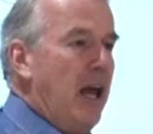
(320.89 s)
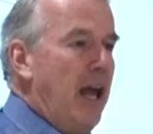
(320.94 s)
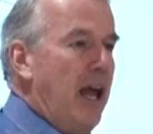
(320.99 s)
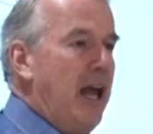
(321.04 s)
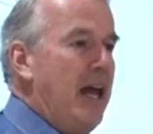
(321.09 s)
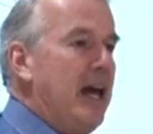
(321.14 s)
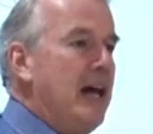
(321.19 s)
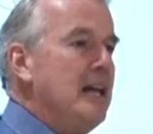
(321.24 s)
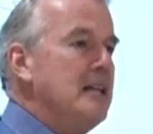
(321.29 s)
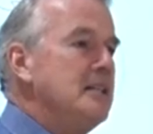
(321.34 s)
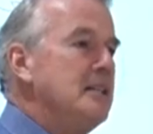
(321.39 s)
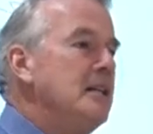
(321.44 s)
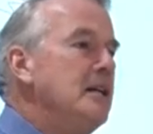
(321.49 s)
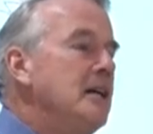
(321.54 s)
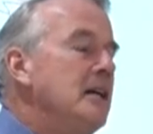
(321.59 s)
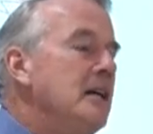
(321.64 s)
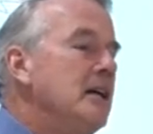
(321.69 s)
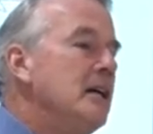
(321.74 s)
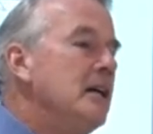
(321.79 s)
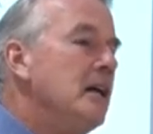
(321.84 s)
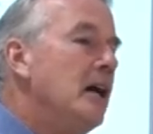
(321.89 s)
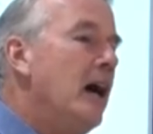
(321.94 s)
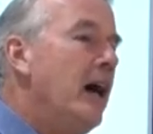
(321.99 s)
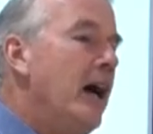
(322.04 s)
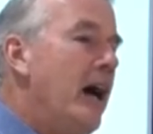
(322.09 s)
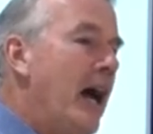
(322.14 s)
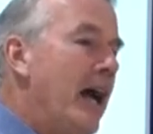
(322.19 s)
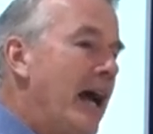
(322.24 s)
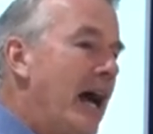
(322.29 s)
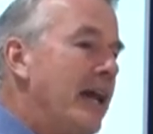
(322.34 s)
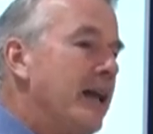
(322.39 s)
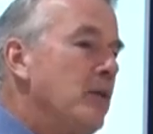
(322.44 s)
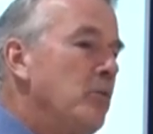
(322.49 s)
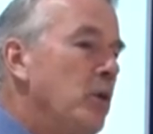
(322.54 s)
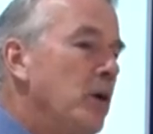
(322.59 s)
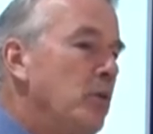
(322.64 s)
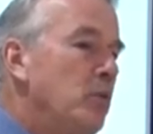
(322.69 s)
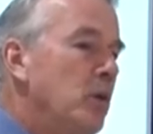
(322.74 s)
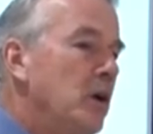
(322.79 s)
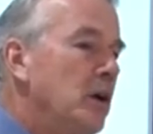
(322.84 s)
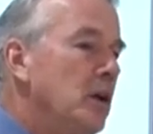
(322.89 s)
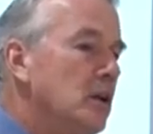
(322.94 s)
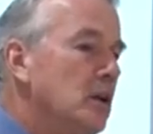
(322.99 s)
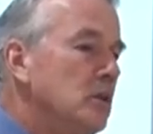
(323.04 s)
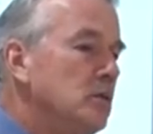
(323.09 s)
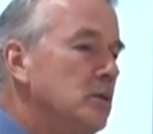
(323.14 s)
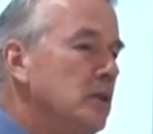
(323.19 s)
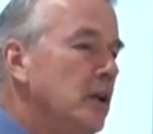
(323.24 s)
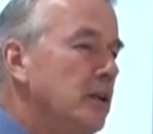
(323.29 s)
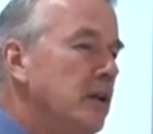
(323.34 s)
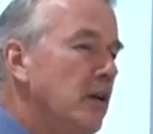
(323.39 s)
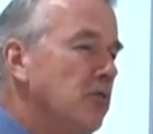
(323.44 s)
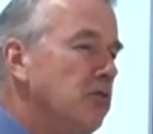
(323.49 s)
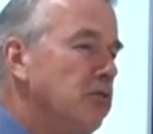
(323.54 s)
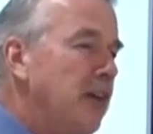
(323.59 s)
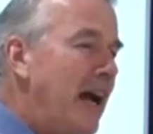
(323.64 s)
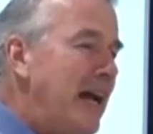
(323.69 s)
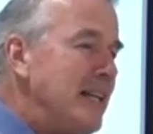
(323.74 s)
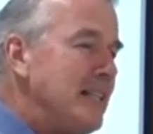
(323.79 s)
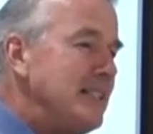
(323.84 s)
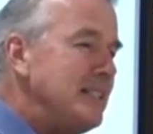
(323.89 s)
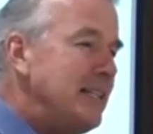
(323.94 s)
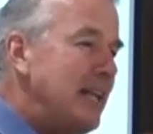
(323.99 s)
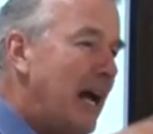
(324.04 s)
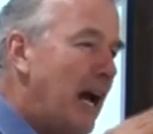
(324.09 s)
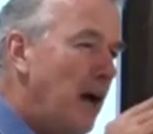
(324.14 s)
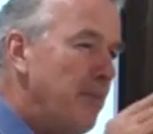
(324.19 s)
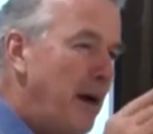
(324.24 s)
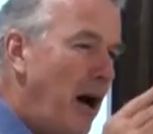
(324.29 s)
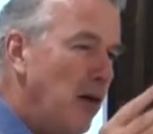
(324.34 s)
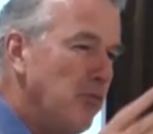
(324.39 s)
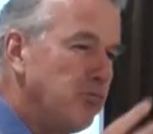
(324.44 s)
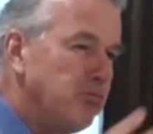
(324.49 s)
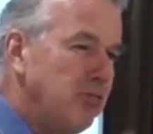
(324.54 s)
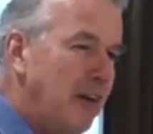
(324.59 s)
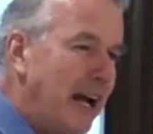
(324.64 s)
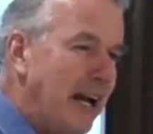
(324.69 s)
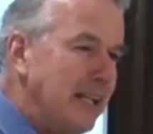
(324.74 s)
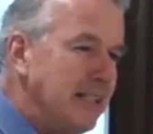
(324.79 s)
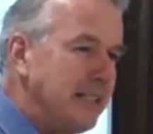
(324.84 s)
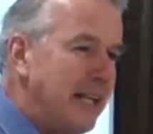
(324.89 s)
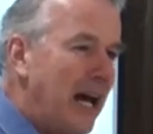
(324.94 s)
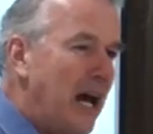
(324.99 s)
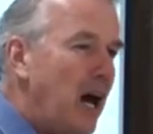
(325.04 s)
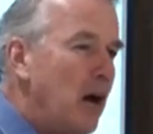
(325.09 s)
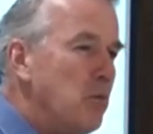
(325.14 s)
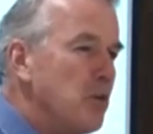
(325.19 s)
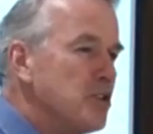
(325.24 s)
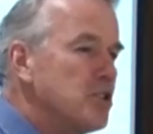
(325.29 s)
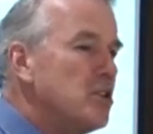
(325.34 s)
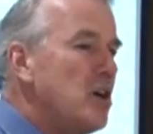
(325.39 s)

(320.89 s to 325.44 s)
And I, I, we're, we're, right now, about right now, we're